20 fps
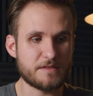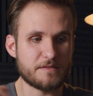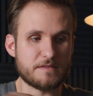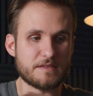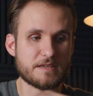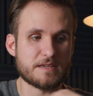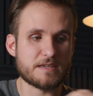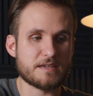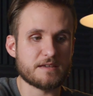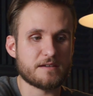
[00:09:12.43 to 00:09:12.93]

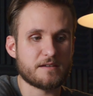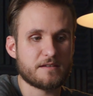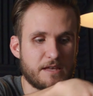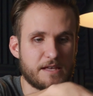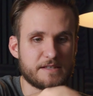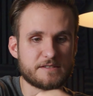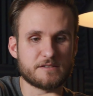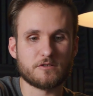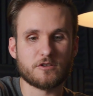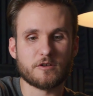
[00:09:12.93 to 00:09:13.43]
the
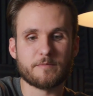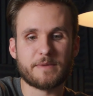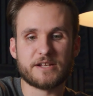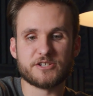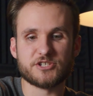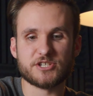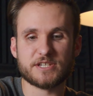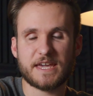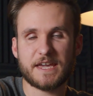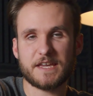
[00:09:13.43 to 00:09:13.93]

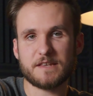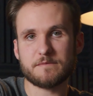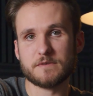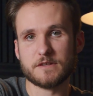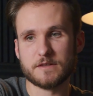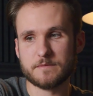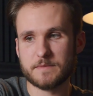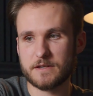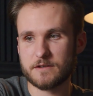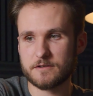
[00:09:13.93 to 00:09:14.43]
SLR-Magic
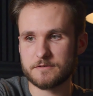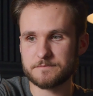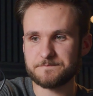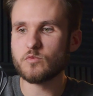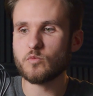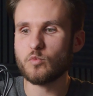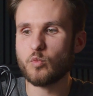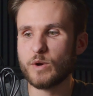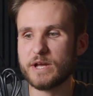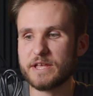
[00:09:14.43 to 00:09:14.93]

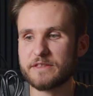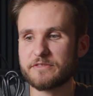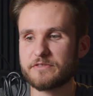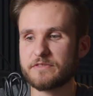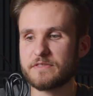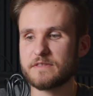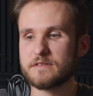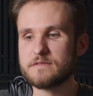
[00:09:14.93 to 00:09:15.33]
8mm with